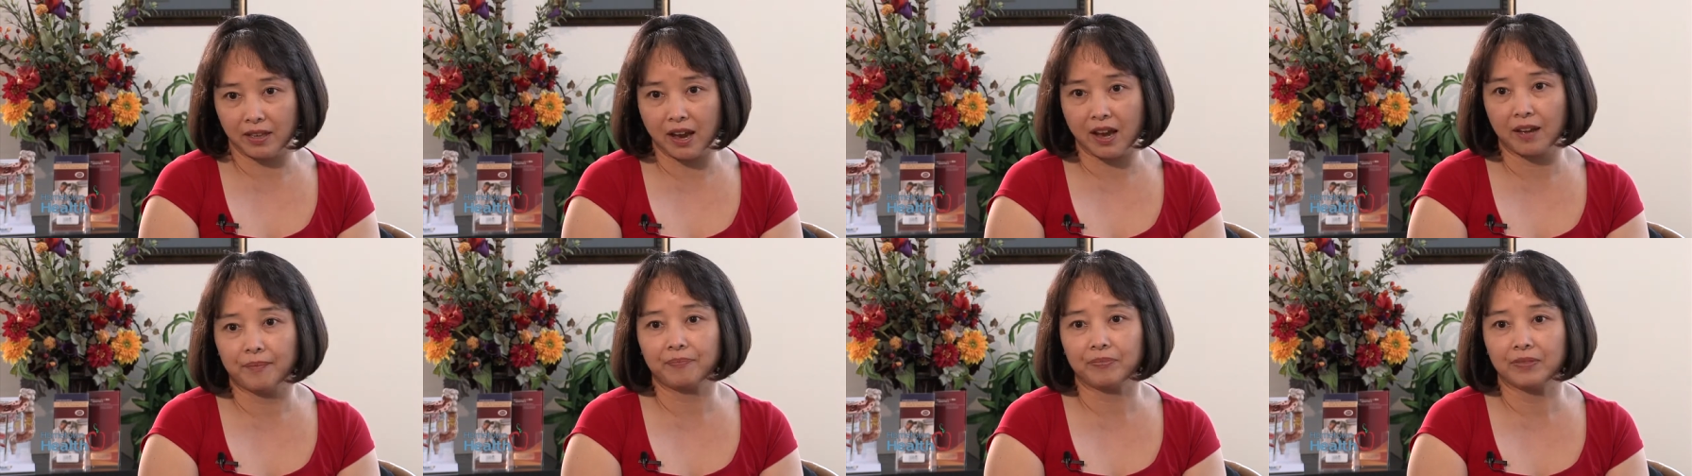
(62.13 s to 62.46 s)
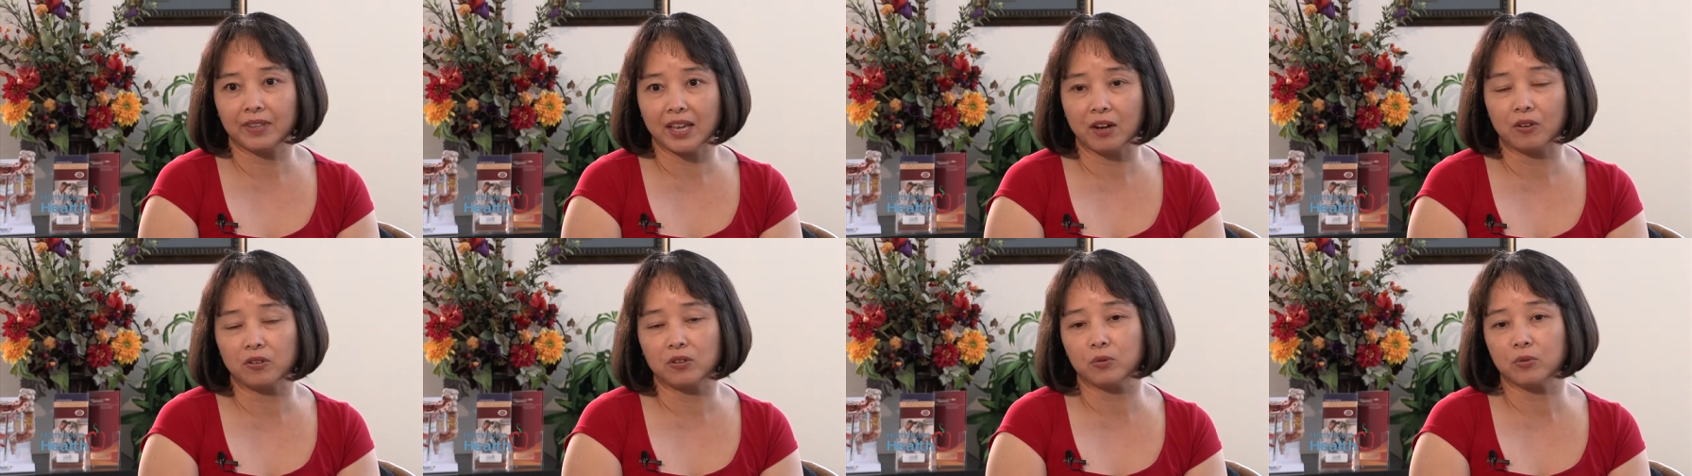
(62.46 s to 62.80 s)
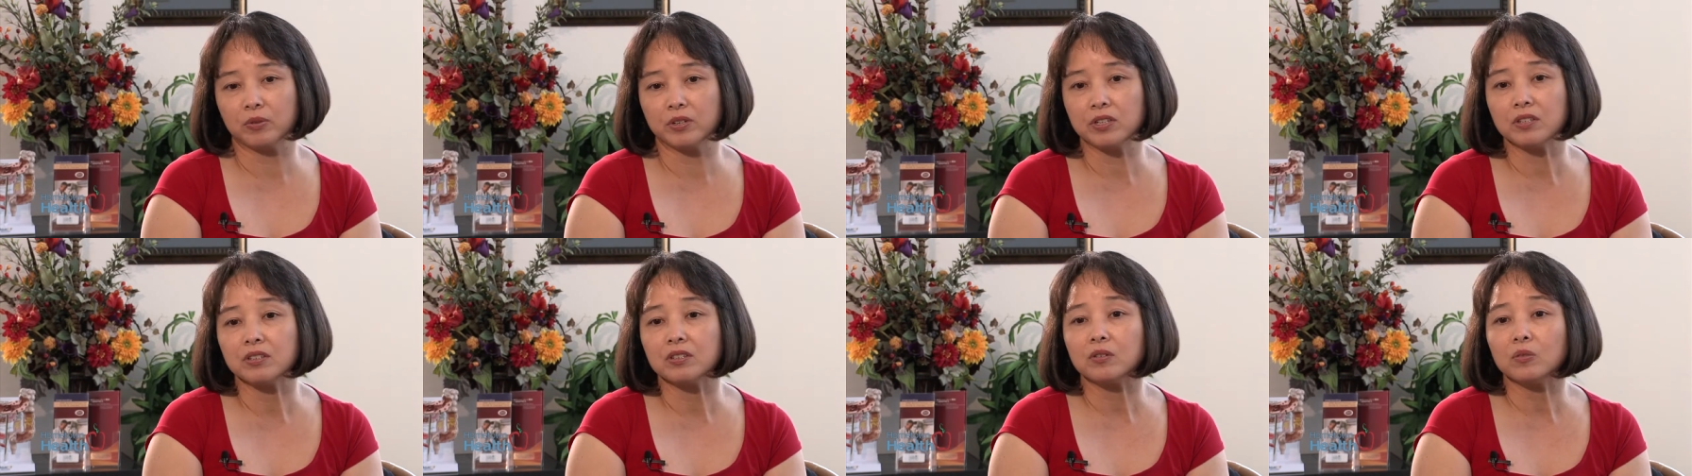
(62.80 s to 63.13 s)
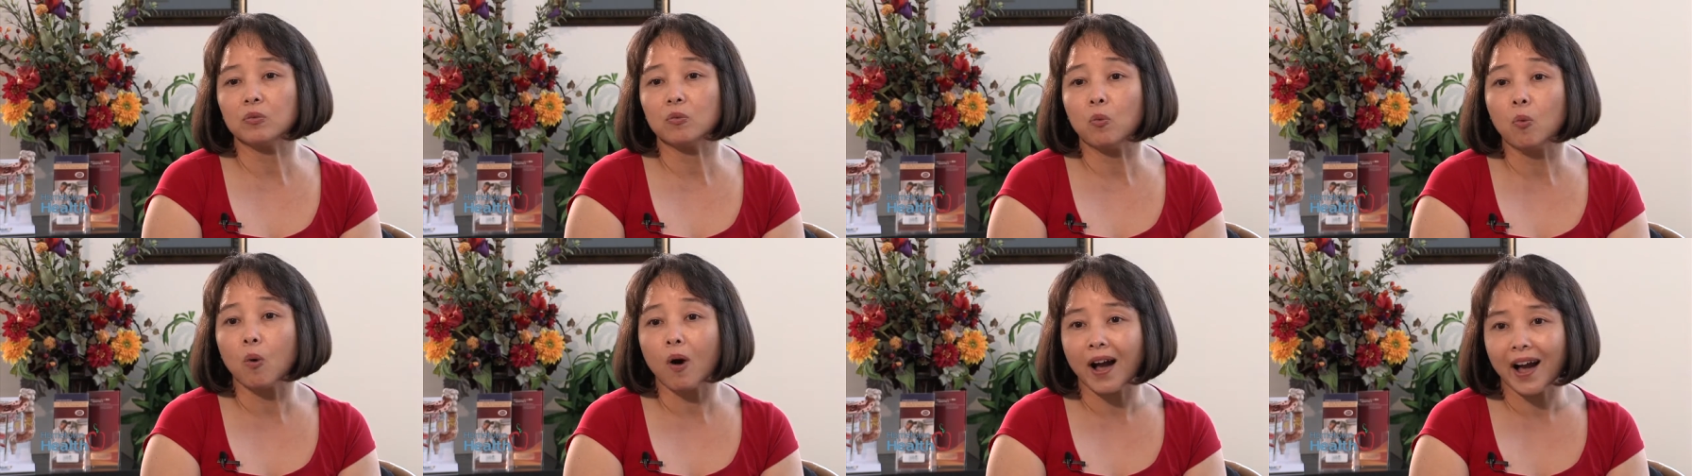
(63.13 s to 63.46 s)
that. Now, the
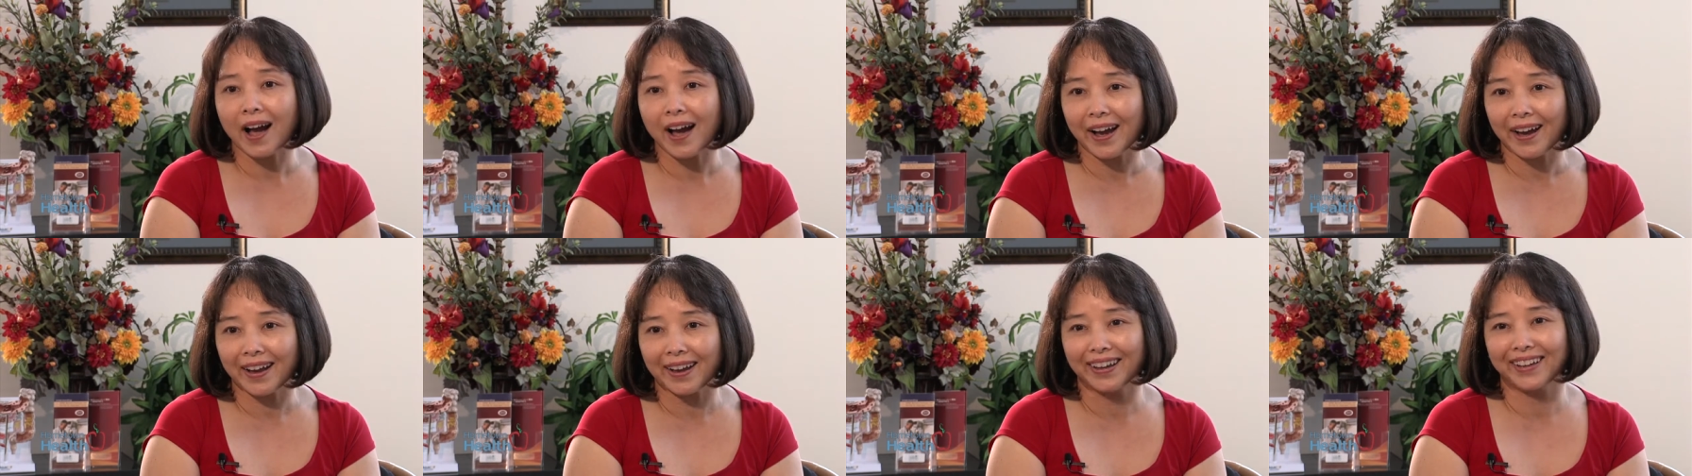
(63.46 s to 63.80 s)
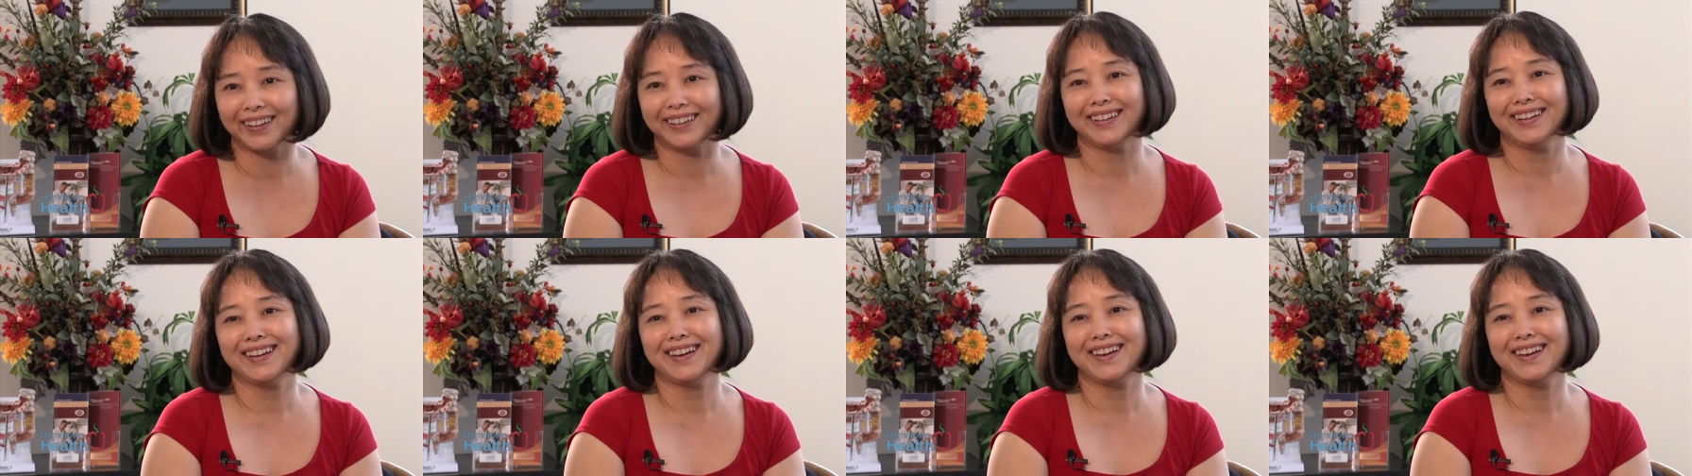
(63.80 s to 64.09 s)
reason why